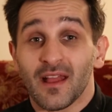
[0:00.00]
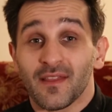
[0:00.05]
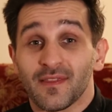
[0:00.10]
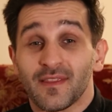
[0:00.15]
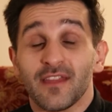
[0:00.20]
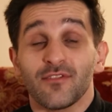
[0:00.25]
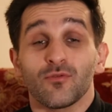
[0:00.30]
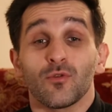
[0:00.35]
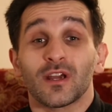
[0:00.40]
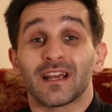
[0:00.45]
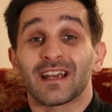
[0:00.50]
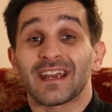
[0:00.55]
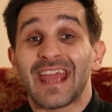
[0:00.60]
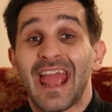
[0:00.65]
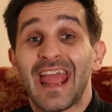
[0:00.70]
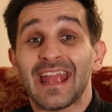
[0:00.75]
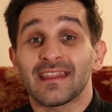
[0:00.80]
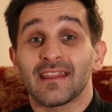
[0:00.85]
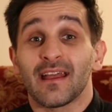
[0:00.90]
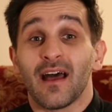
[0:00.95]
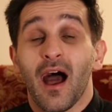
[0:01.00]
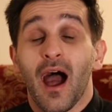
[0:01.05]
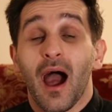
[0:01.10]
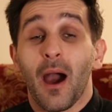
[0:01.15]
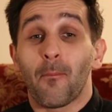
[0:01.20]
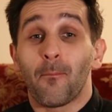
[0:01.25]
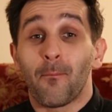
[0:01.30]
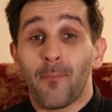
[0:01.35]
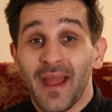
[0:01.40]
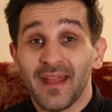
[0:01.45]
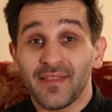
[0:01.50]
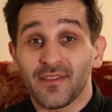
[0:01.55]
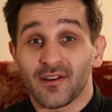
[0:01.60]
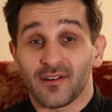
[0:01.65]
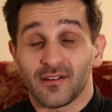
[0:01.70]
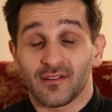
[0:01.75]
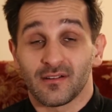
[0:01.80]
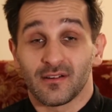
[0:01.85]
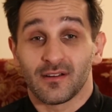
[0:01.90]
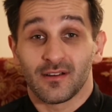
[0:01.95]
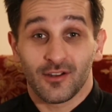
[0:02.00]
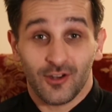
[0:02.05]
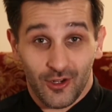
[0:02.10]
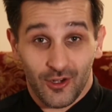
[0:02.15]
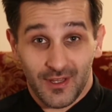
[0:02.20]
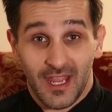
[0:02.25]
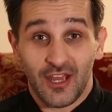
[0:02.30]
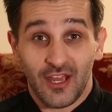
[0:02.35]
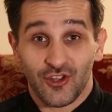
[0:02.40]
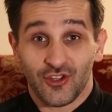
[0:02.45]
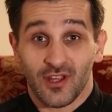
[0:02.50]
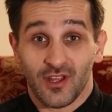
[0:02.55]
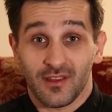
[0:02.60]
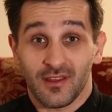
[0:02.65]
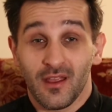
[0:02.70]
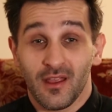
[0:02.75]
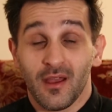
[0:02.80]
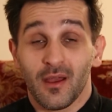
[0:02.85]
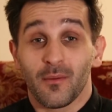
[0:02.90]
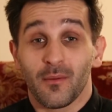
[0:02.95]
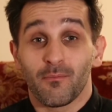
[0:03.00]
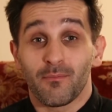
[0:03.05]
This will create a better connection